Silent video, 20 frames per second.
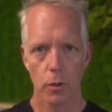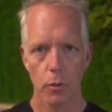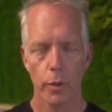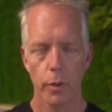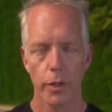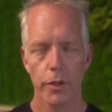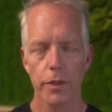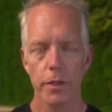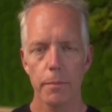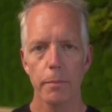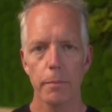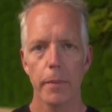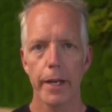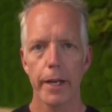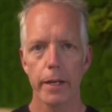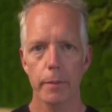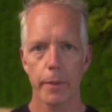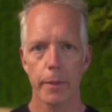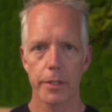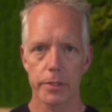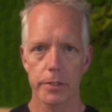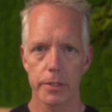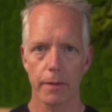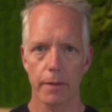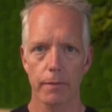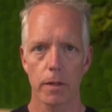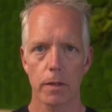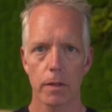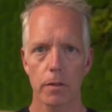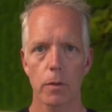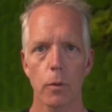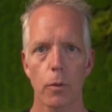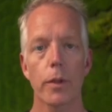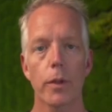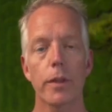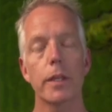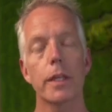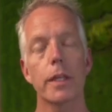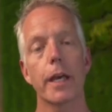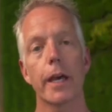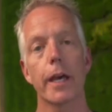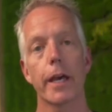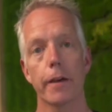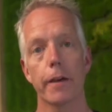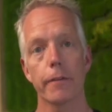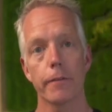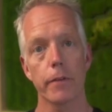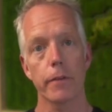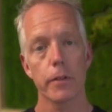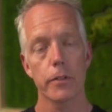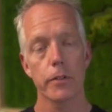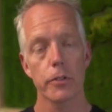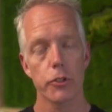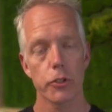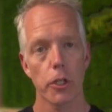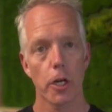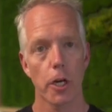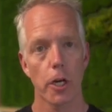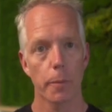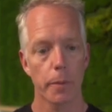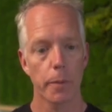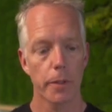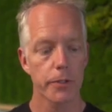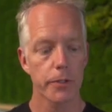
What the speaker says: with the minor major 7, with the F sharp.